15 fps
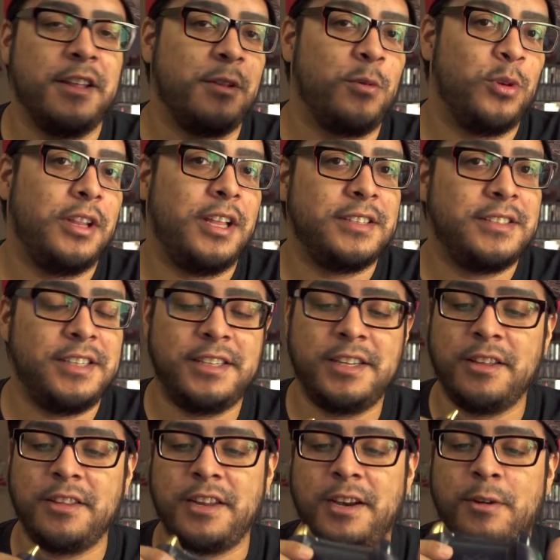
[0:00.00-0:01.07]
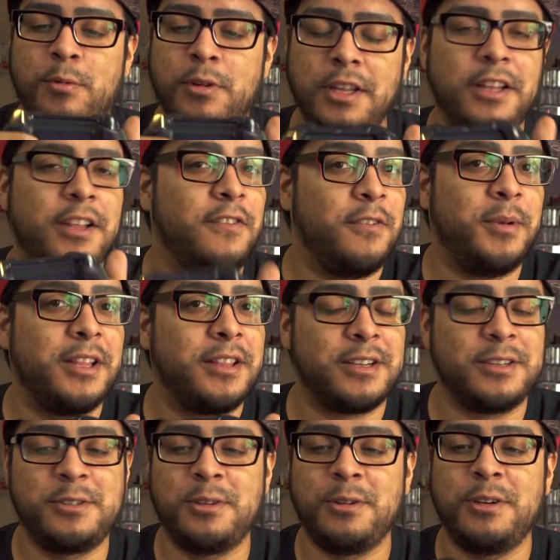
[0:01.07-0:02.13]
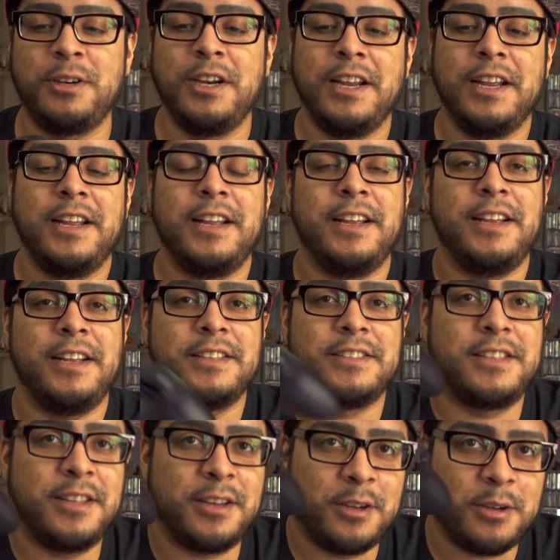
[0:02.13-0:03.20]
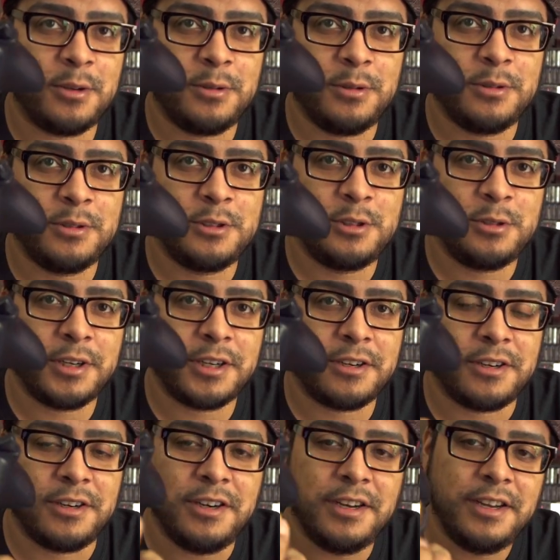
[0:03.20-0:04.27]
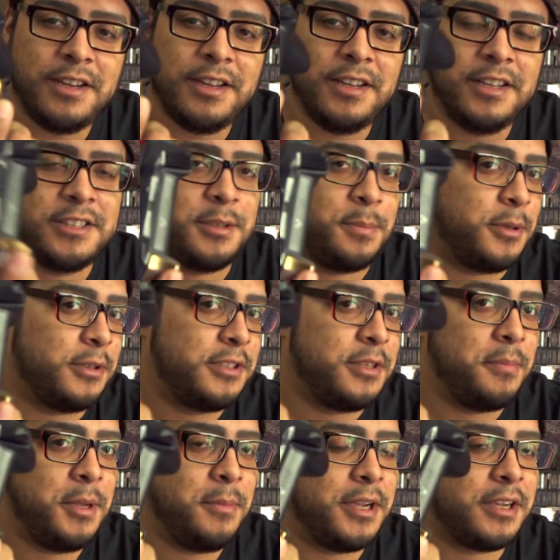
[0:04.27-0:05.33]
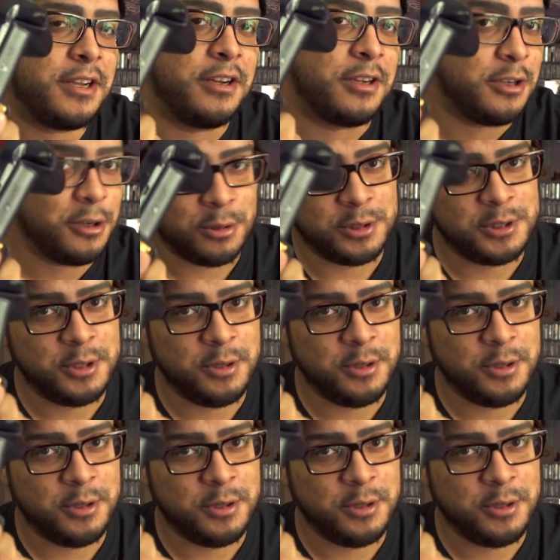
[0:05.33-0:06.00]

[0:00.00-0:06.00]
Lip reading: Now the one last detail that I really love about the controller is the gold trigger. It's supposed to mimic a gold